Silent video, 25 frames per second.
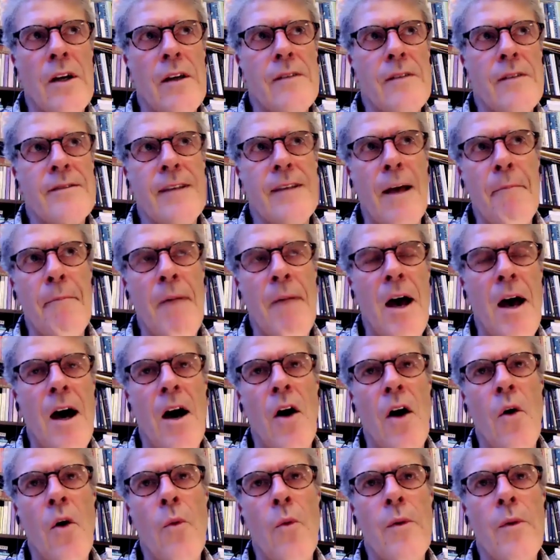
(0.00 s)

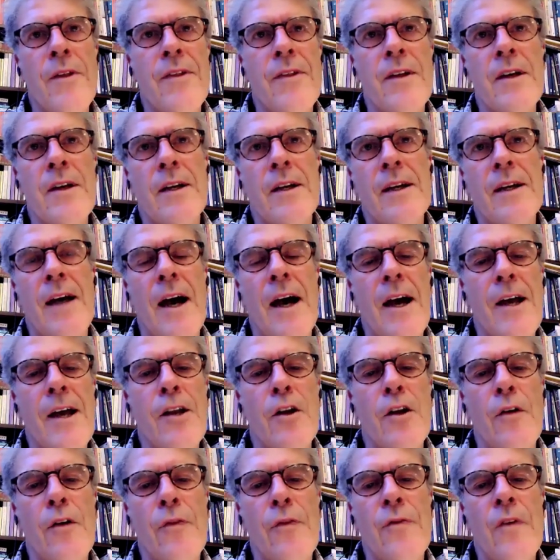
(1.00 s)
somehow with a kind
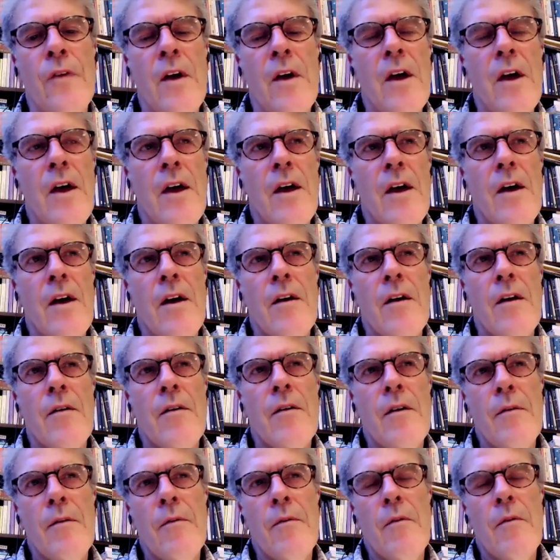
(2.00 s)
of
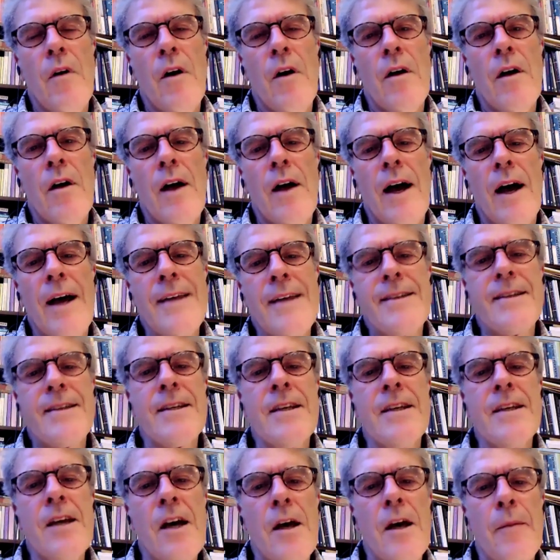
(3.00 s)

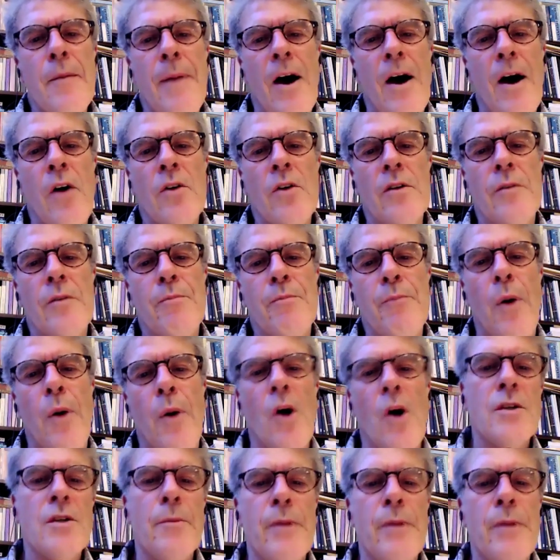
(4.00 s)
idea about
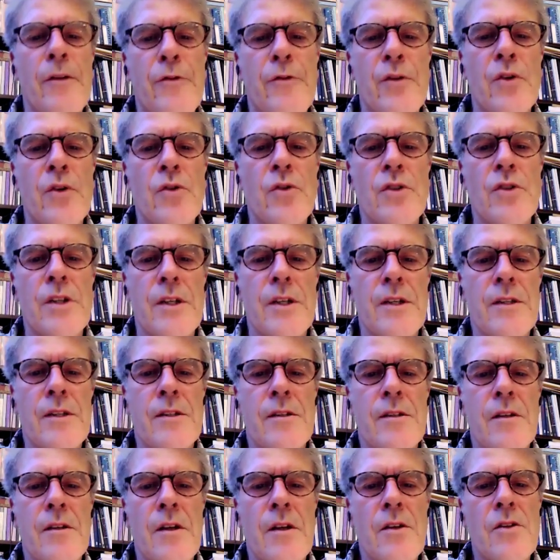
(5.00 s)
possible
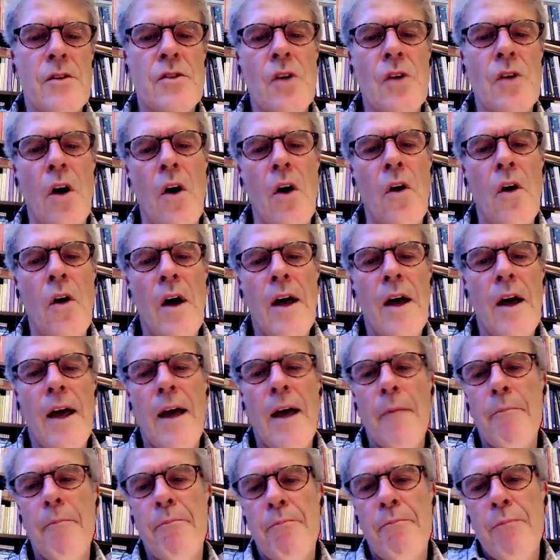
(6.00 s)
futures. So
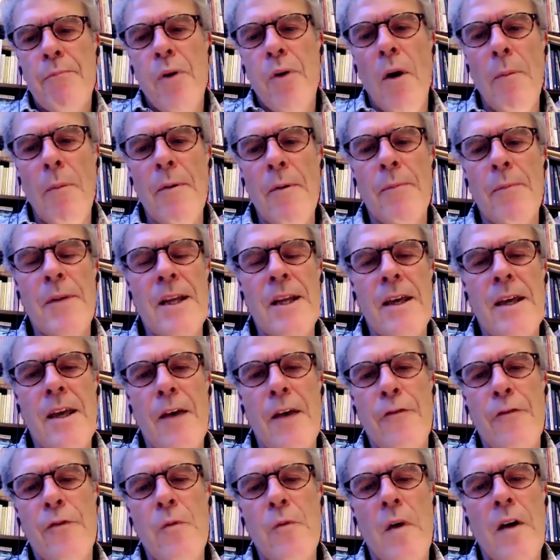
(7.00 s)
probably
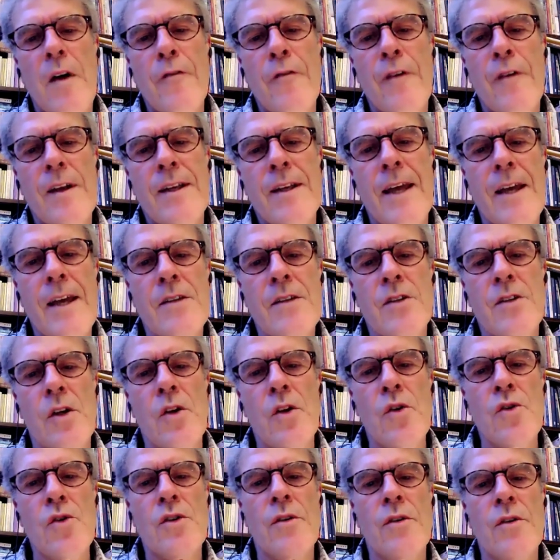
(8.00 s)
if I take
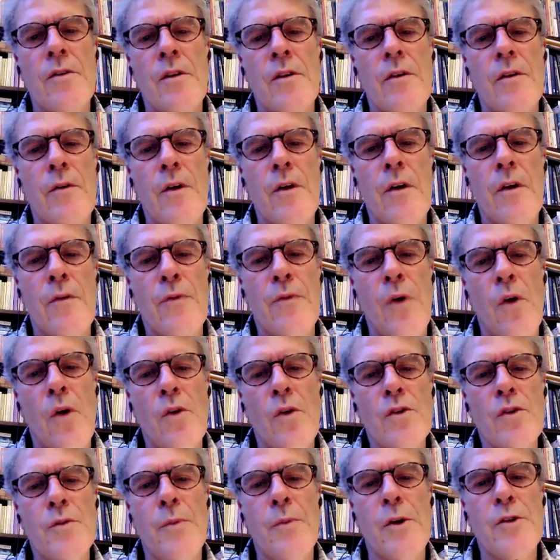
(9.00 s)
solution
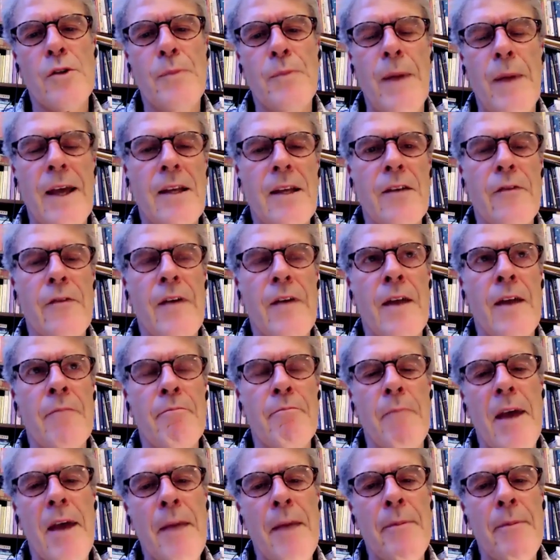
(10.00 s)
focused perspective and
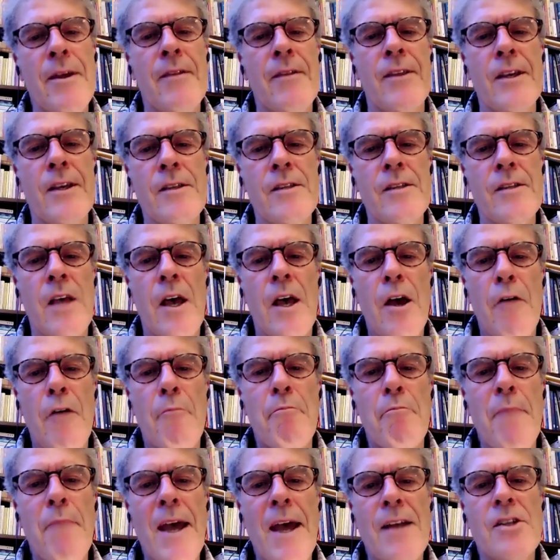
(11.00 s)
maybe this
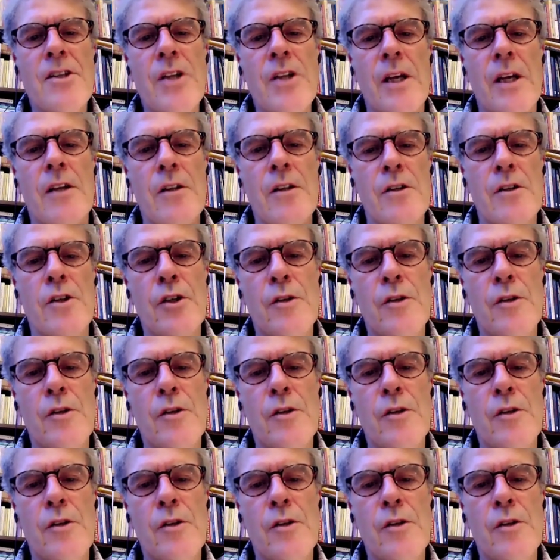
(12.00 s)
magical